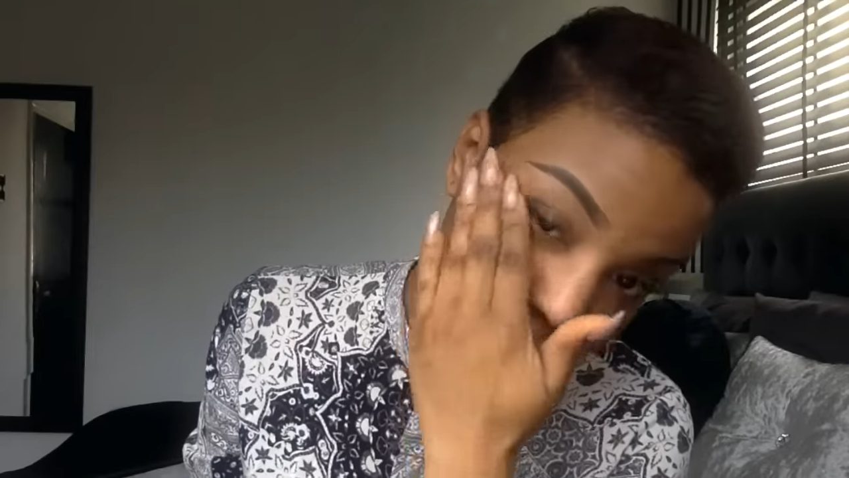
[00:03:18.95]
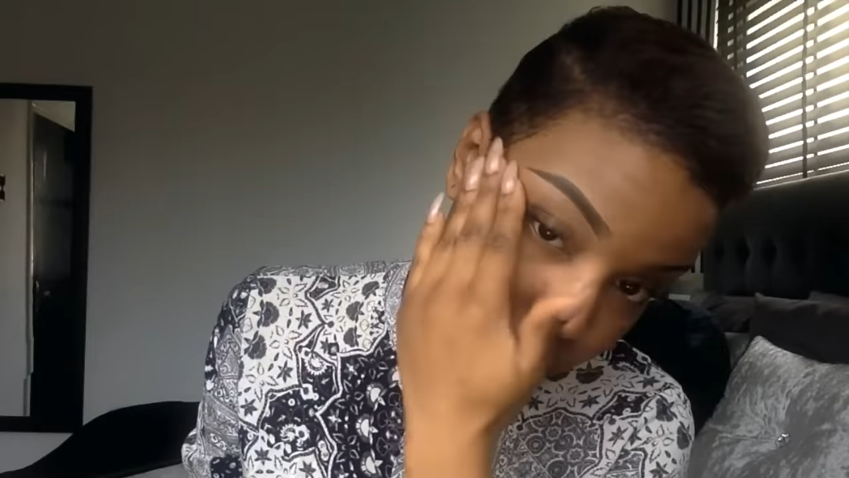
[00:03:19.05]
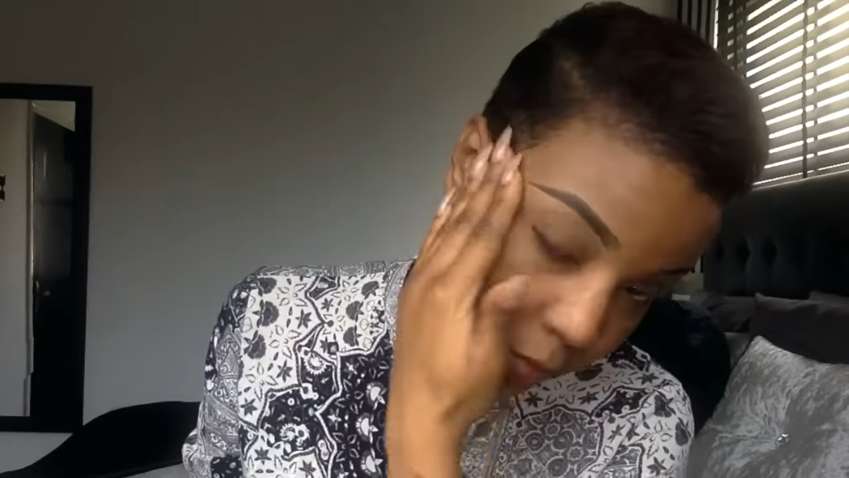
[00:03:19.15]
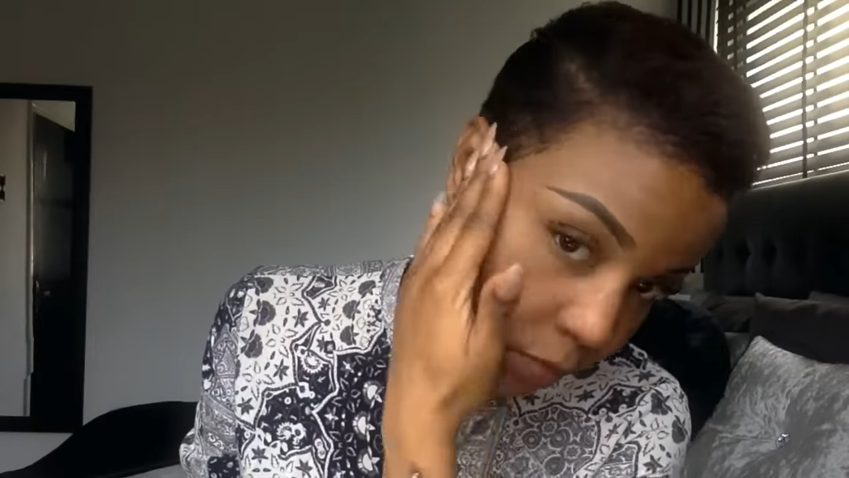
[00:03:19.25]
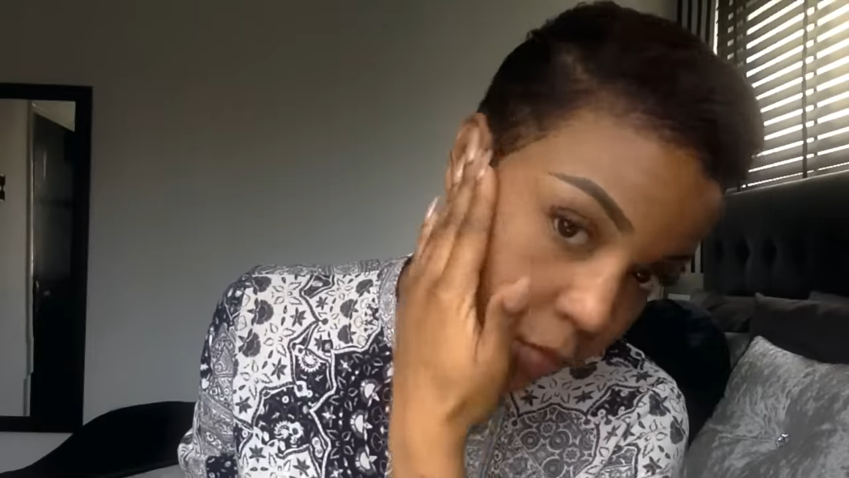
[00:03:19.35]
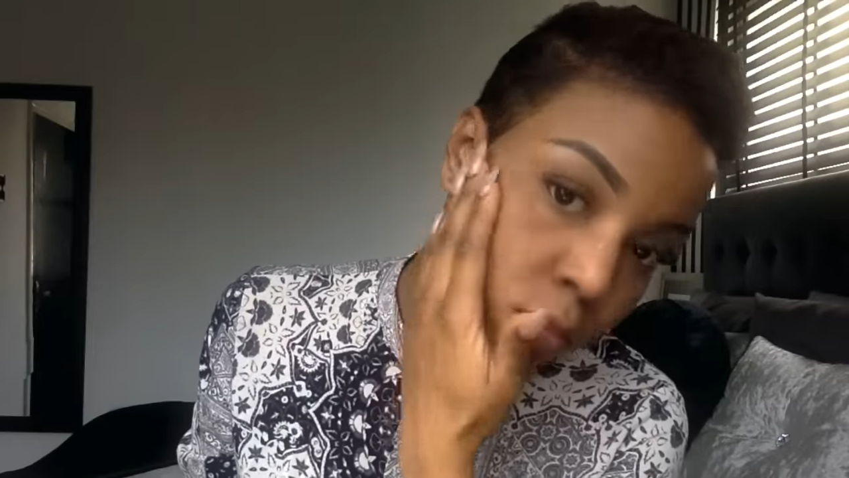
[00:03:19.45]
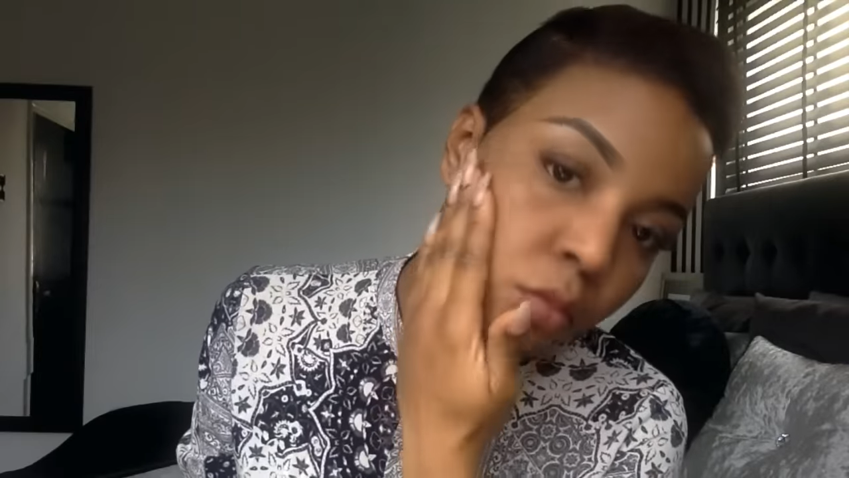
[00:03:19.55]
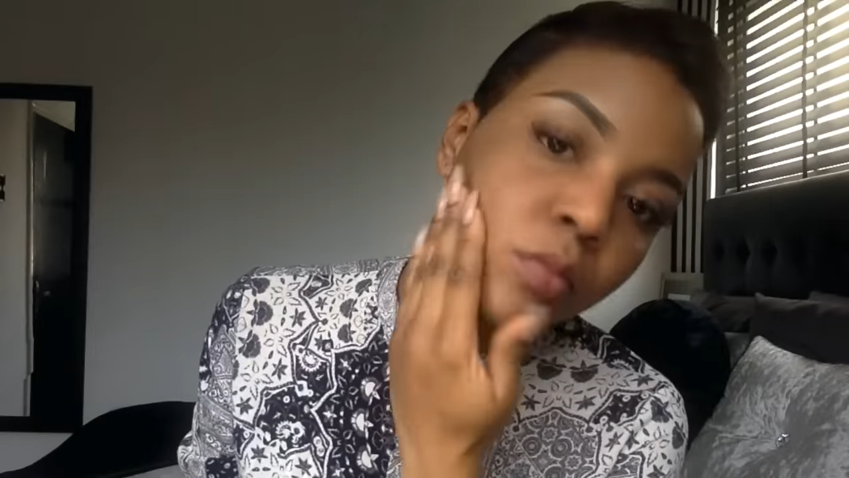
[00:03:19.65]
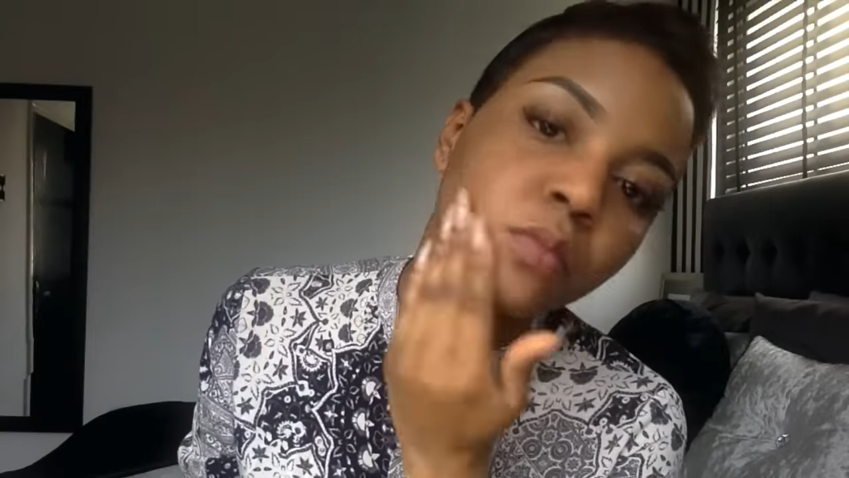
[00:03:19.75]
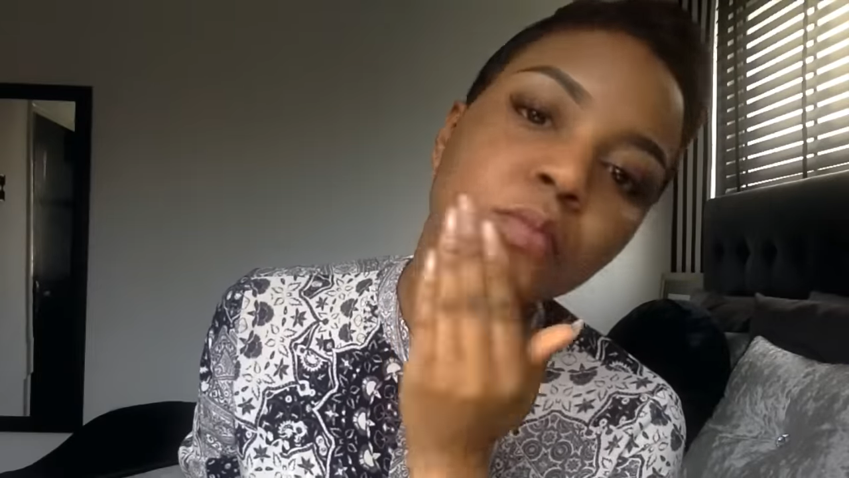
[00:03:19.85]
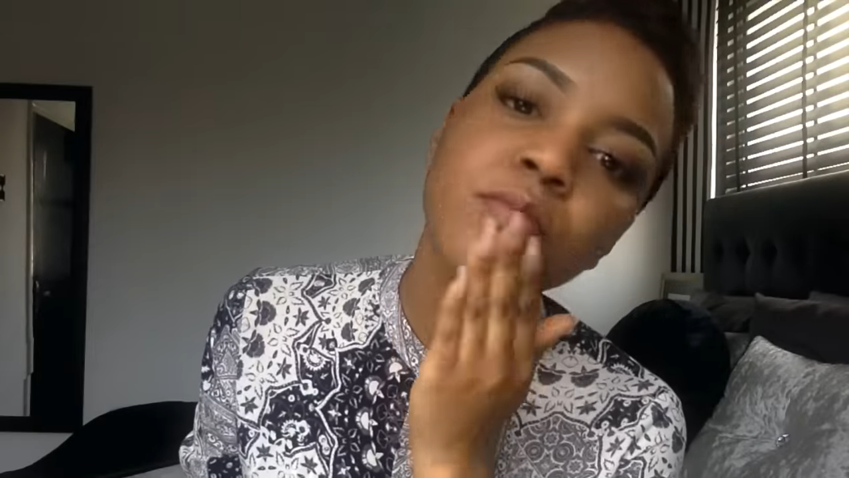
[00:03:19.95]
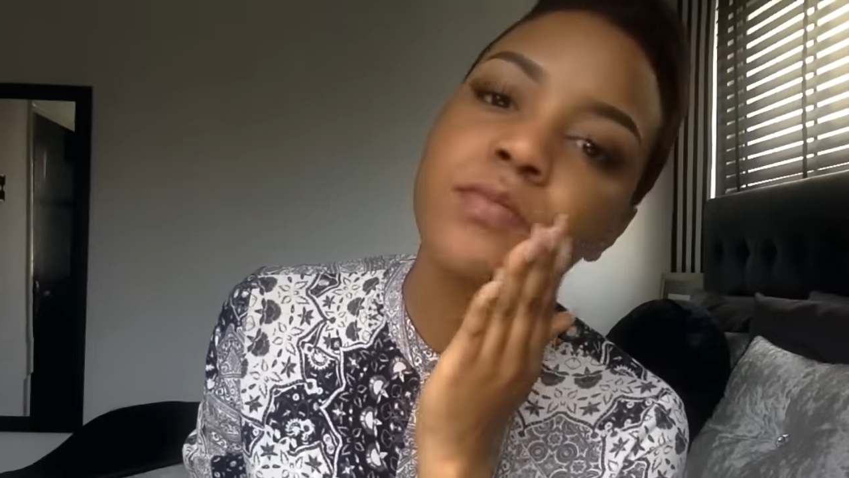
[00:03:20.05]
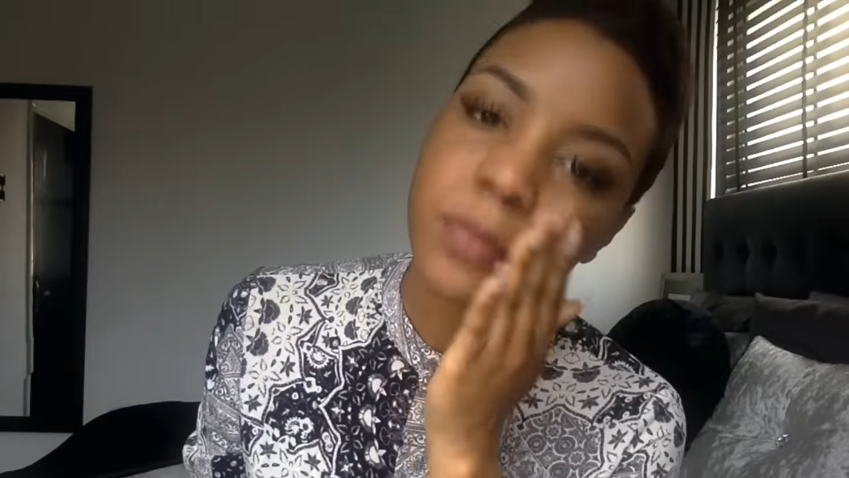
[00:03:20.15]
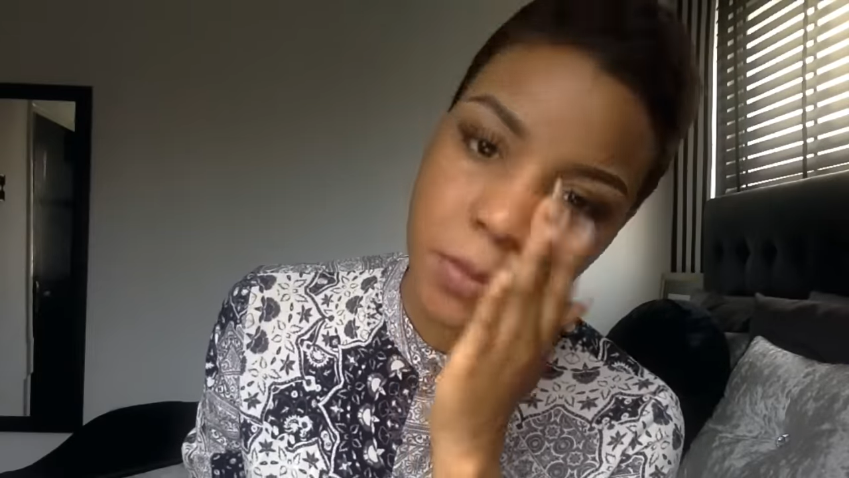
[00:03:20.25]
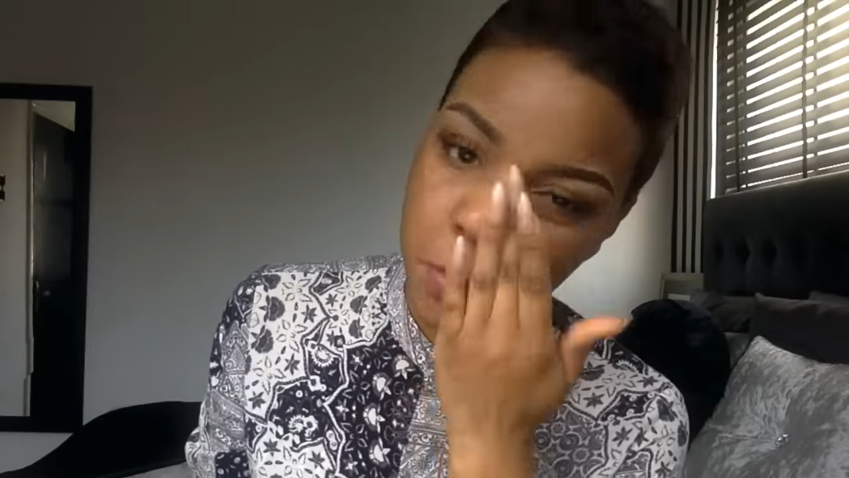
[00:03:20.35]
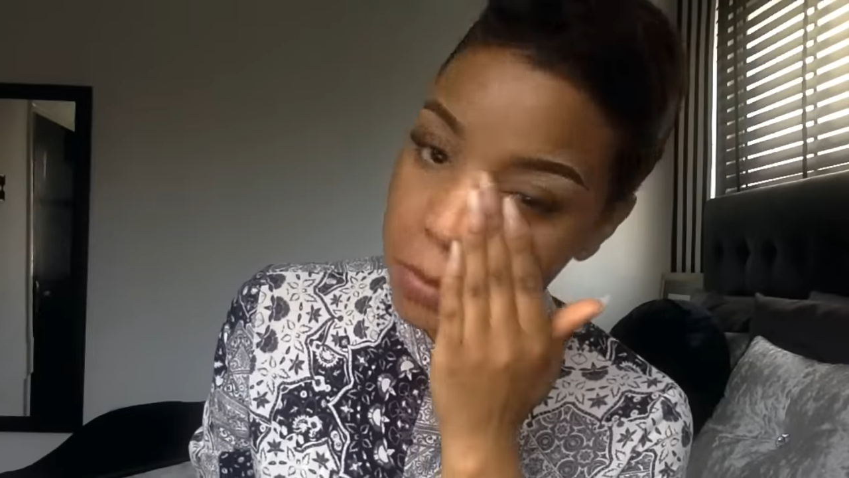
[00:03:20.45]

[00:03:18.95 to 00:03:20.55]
hydrating primer